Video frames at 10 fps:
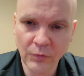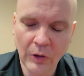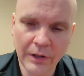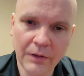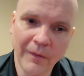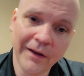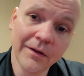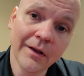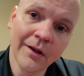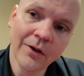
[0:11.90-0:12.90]
well,
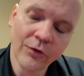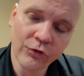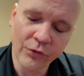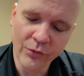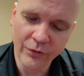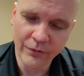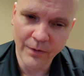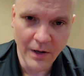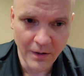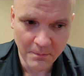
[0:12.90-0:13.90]
anyway. So
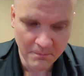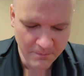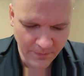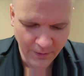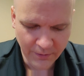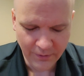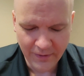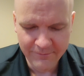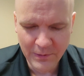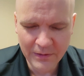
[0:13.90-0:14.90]

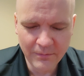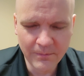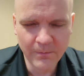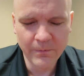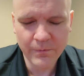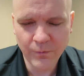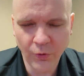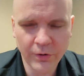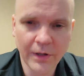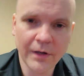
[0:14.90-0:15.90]
I've been
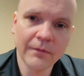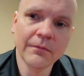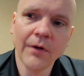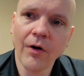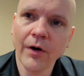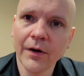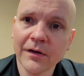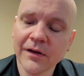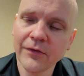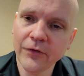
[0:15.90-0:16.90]
working
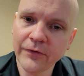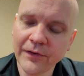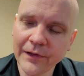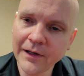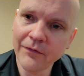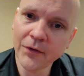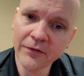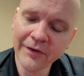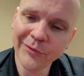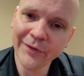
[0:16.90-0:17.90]
hard consistently every
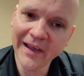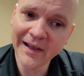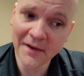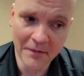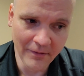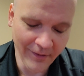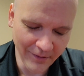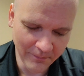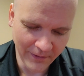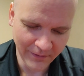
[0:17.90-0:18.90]
single day.
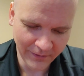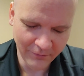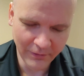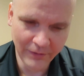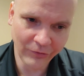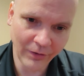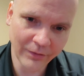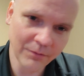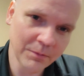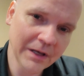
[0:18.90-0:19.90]
It really
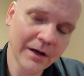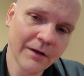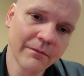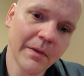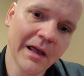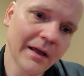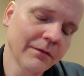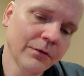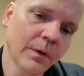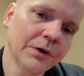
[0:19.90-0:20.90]
started at the beginning of
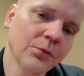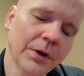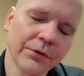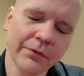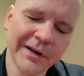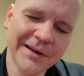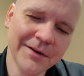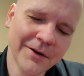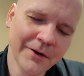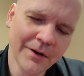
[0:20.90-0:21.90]
May of 2023